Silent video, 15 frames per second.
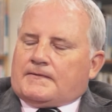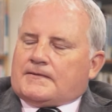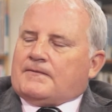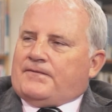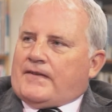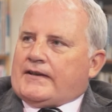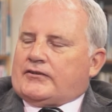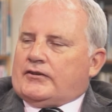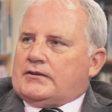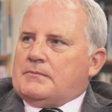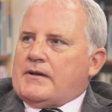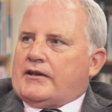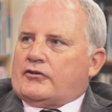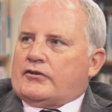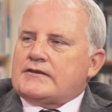The fact of the
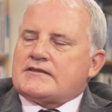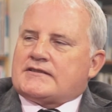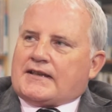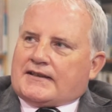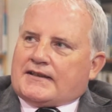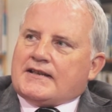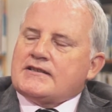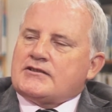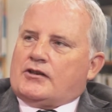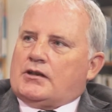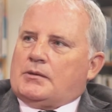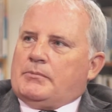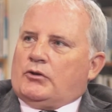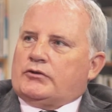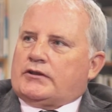matter is that it is all
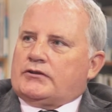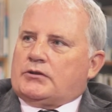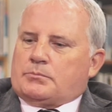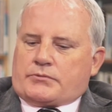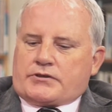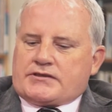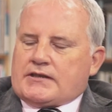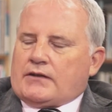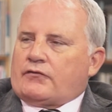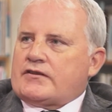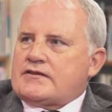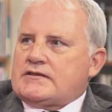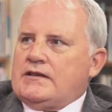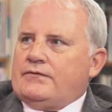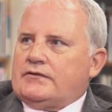about the numbers. They've
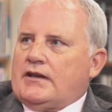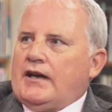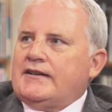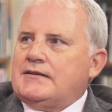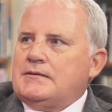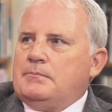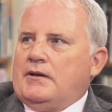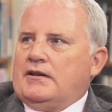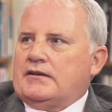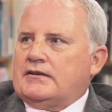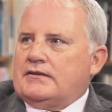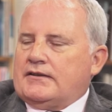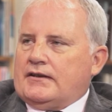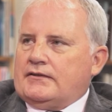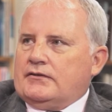received 90
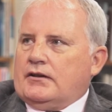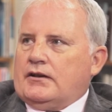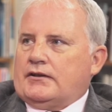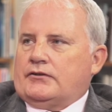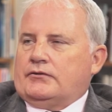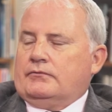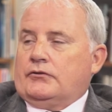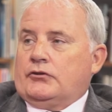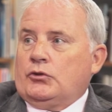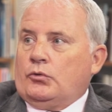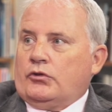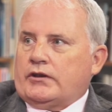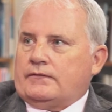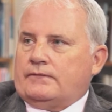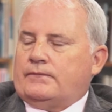billion, then
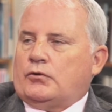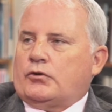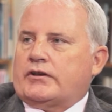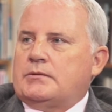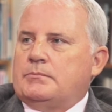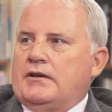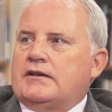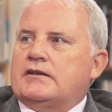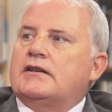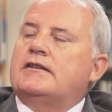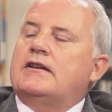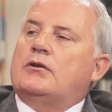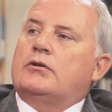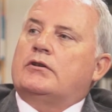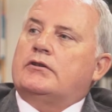240 billion, and
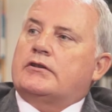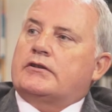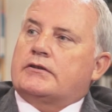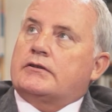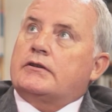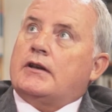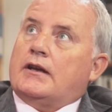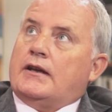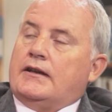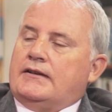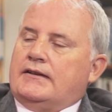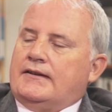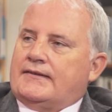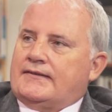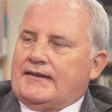now another
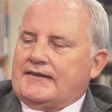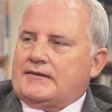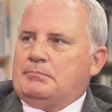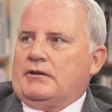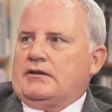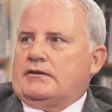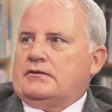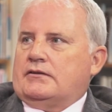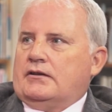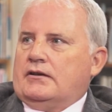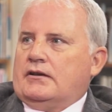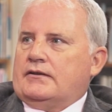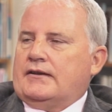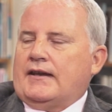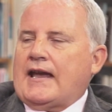86 billion.
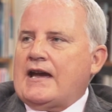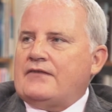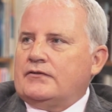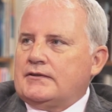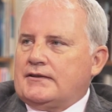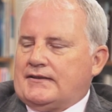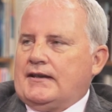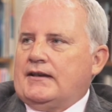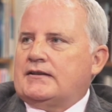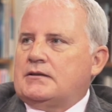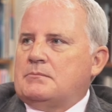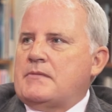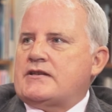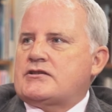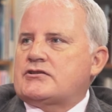They haven't taken
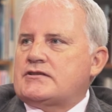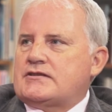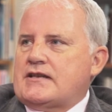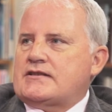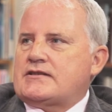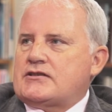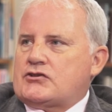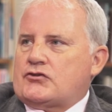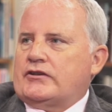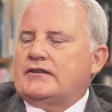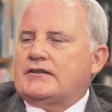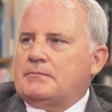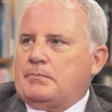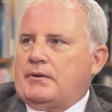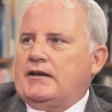the measures necessary
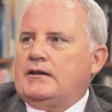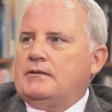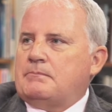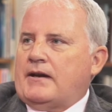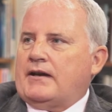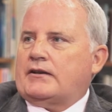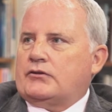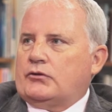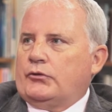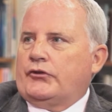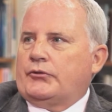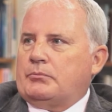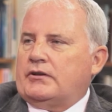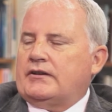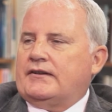to pay back
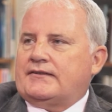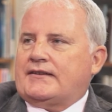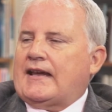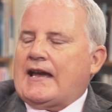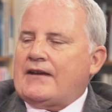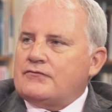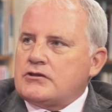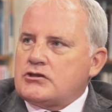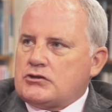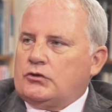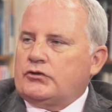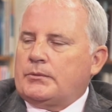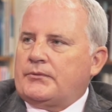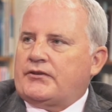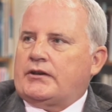those monies. They haven't
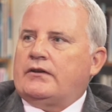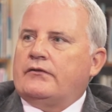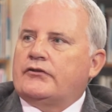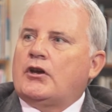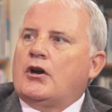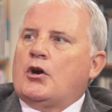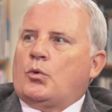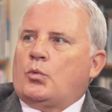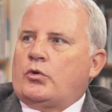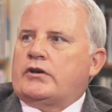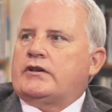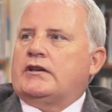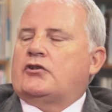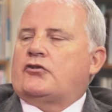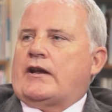shown themselves
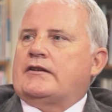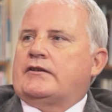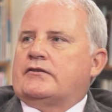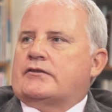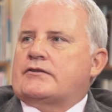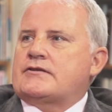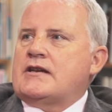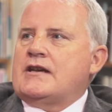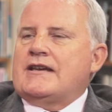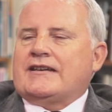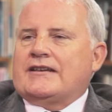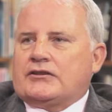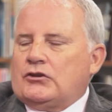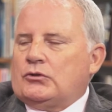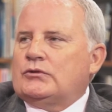worthy creditors.
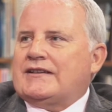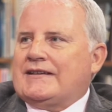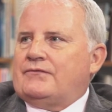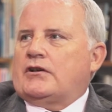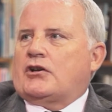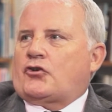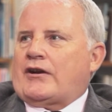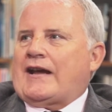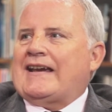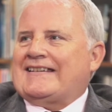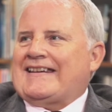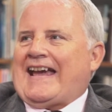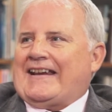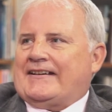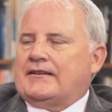You don't give a
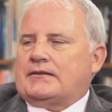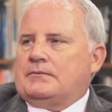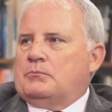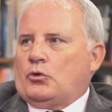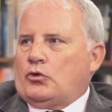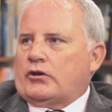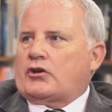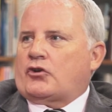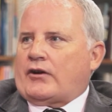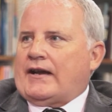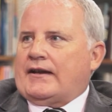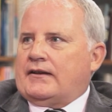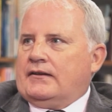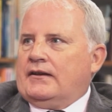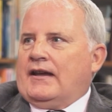crack addict more
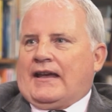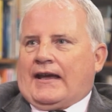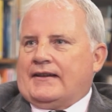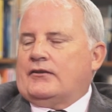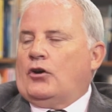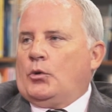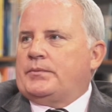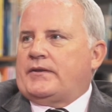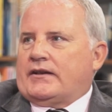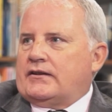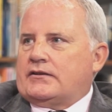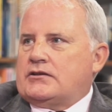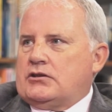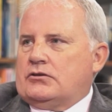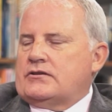crack and hope that
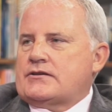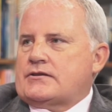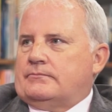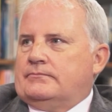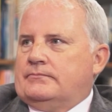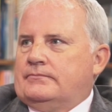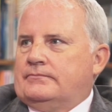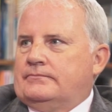it cures him.